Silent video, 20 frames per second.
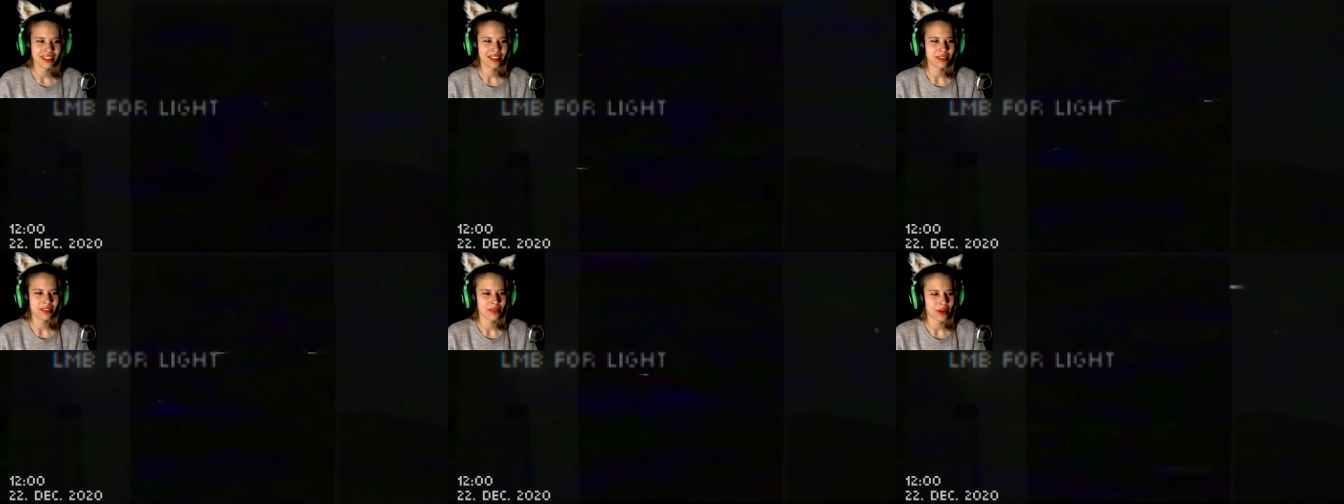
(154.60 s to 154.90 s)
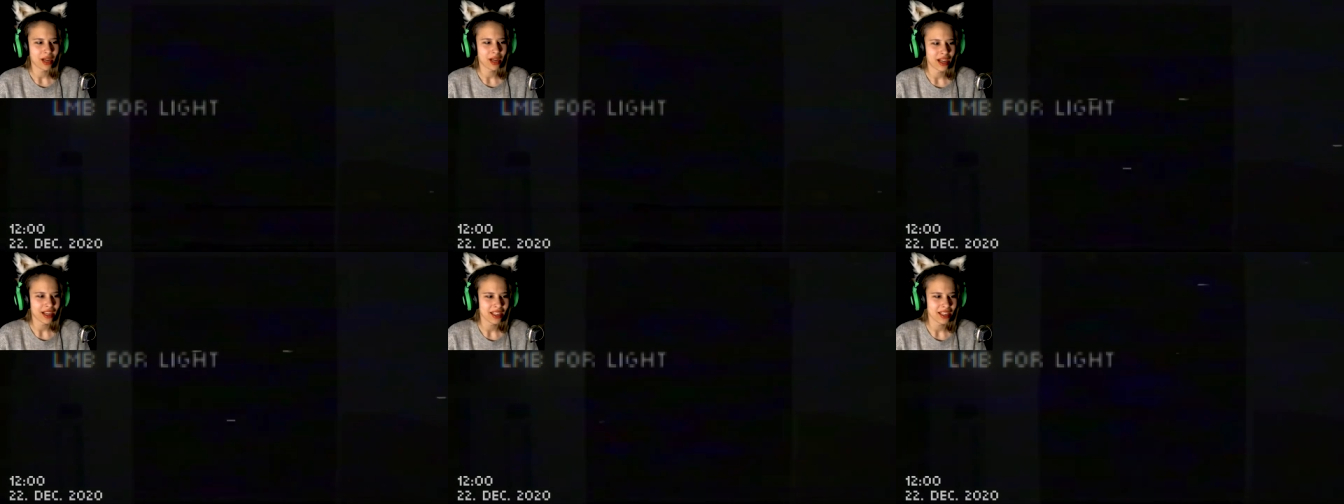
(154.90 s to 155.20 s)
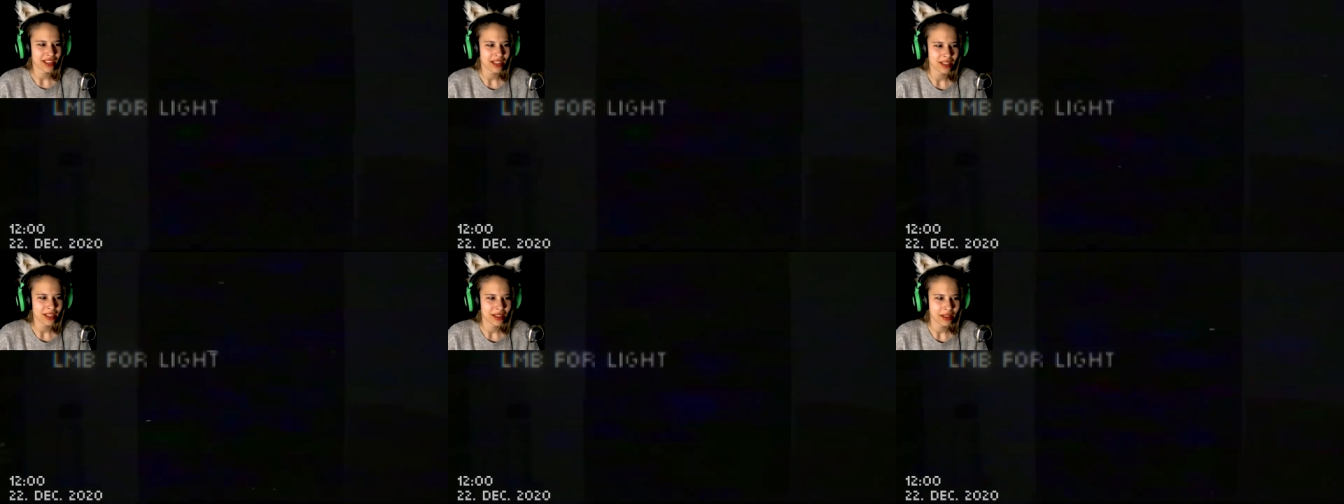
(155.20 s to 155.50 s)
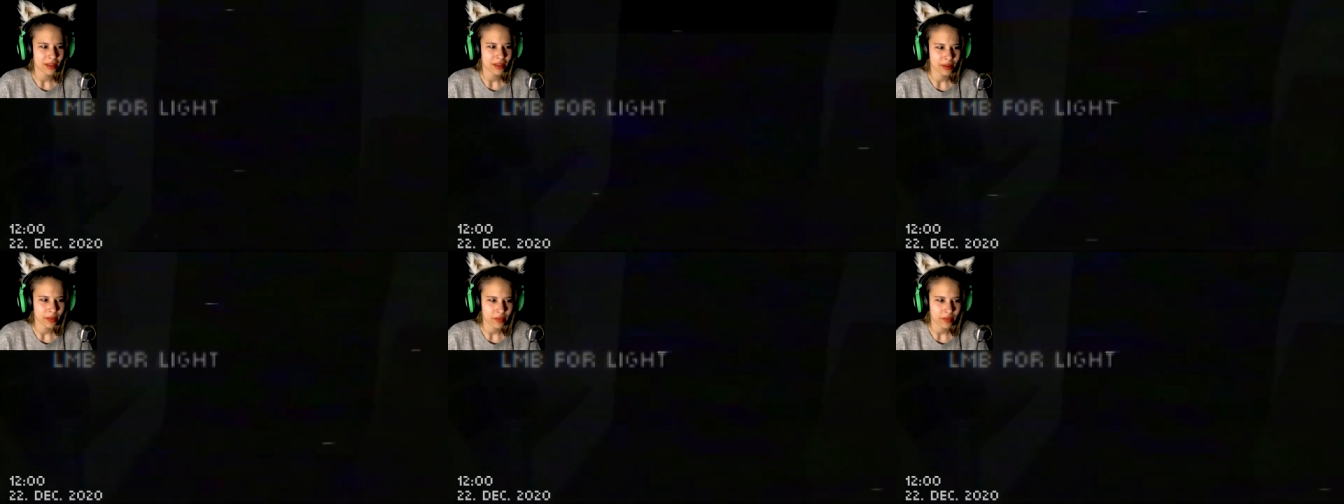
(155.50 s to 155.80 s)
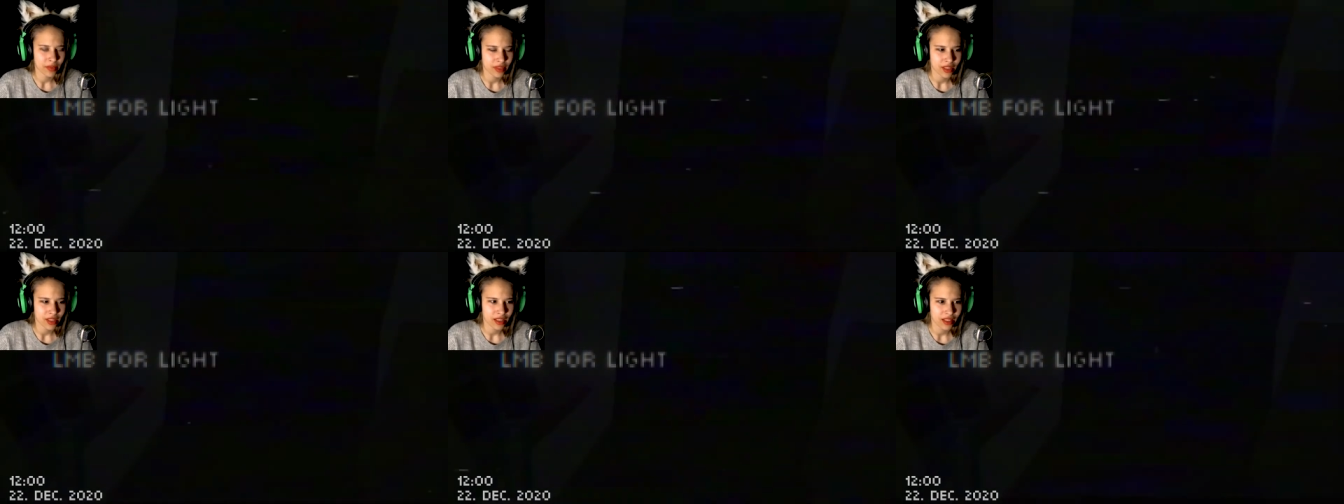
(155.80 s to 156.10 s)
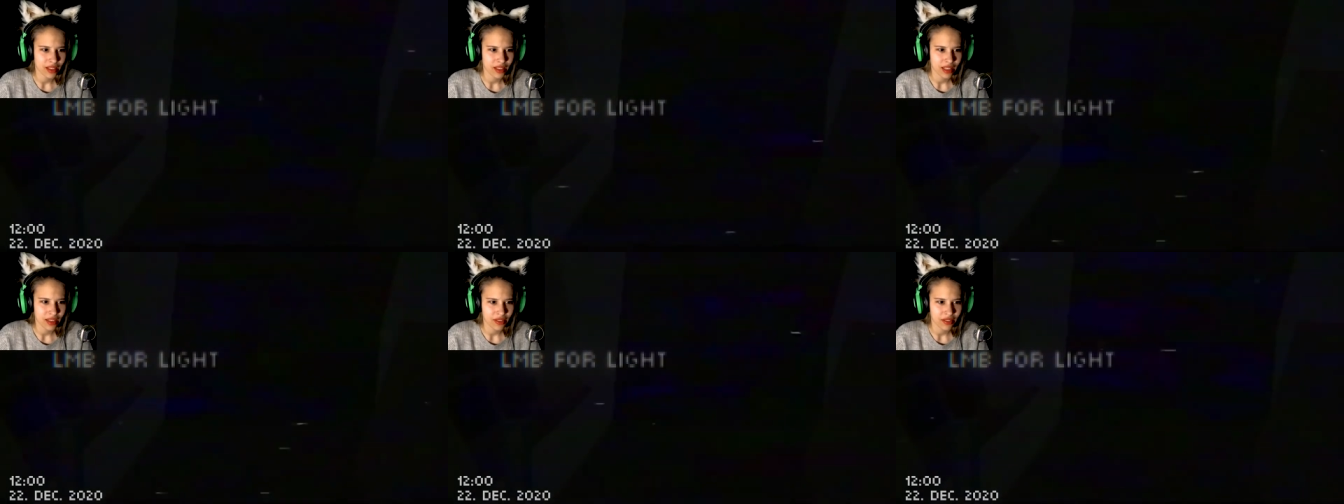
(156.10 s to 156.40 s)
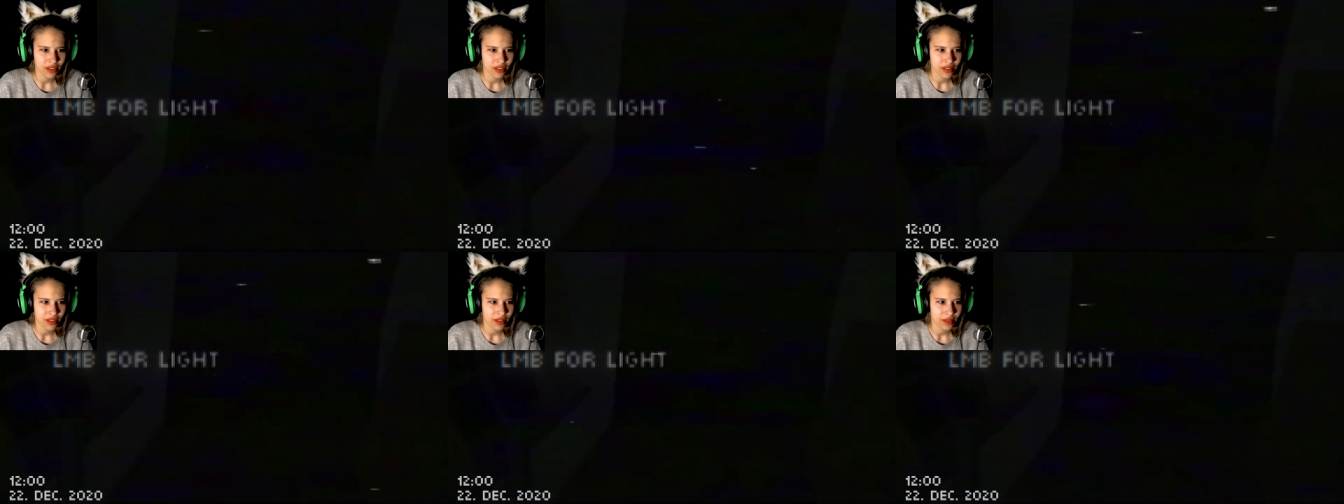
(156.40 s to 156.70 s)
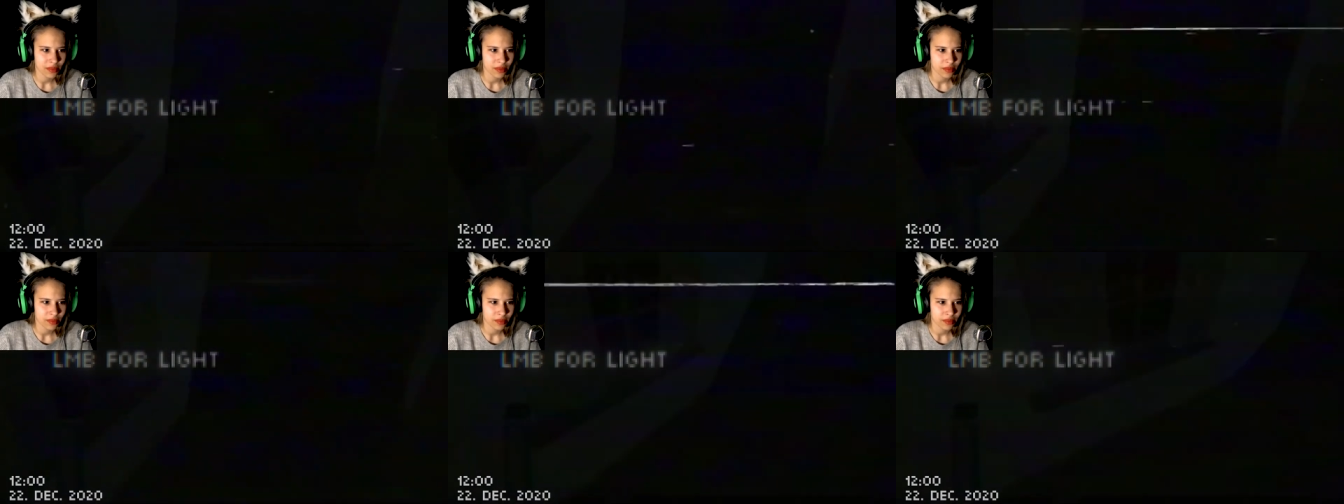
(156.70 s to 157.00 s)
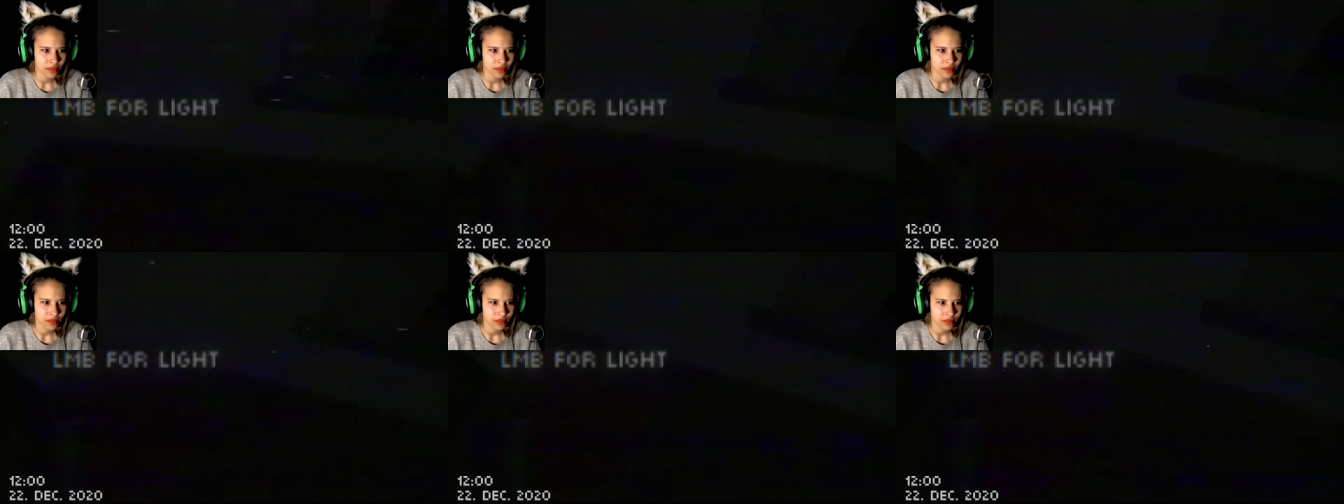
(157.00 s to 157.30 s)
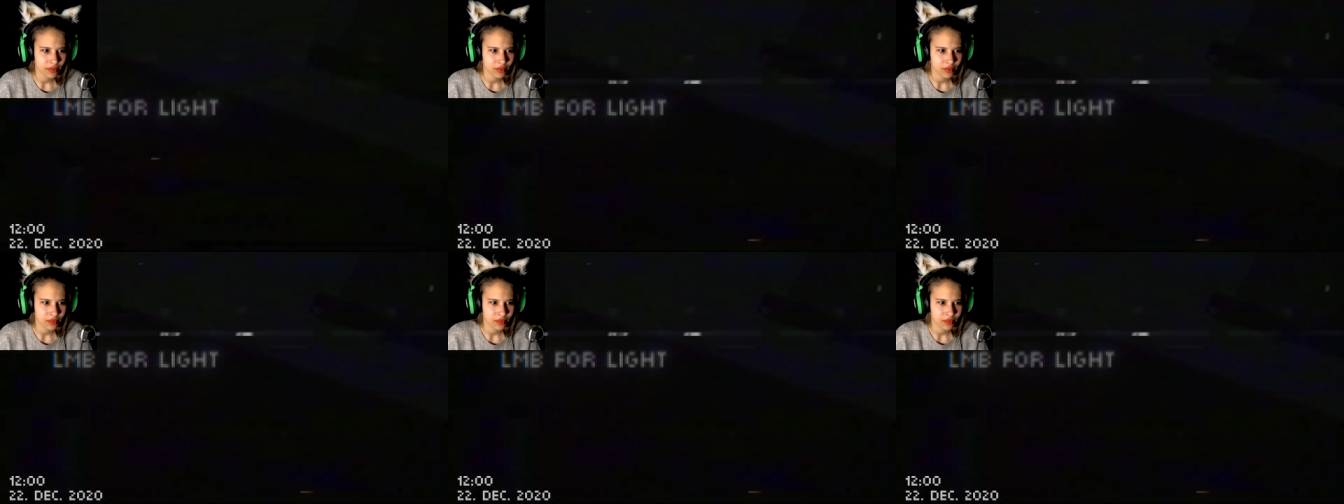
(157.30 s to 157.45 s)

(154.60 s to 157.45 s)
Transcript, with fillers: Where am I? Why is it so dark?